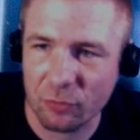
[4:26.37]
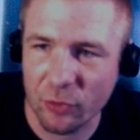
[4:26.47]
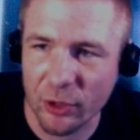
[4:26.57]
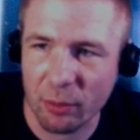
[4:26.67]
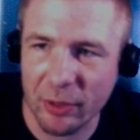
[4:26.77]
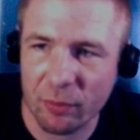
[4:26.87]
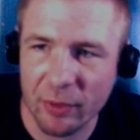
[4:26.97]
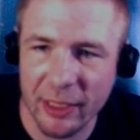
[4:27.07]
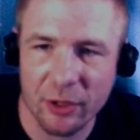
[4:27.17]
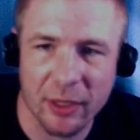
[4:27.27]
for your bit
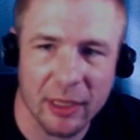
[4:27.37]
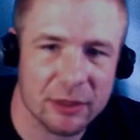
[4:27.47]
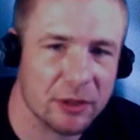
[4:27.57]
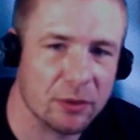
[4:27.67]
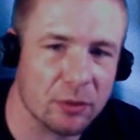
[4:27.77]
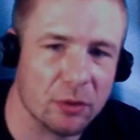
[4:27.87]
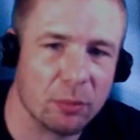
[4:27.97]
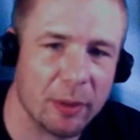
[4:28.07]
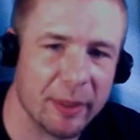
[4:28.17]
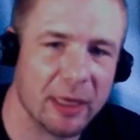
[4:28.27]
rate. You can actually Google
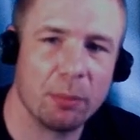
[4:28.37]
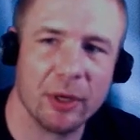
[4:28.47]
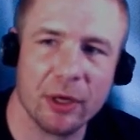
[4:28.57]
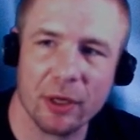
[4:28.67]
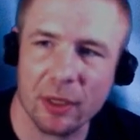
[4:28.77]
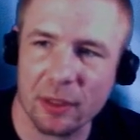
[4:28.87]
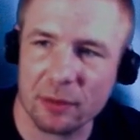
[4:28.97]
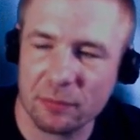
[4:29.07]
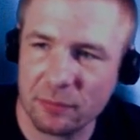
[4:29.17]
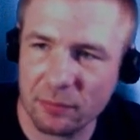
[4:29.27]
and probably get a
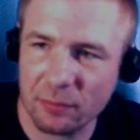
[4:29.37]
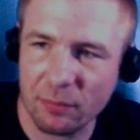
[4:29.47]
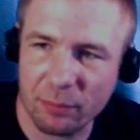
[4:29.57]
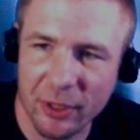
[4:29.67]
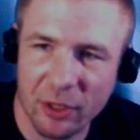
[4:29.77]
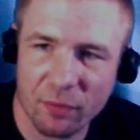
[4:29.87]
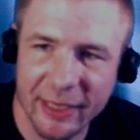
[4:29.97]
better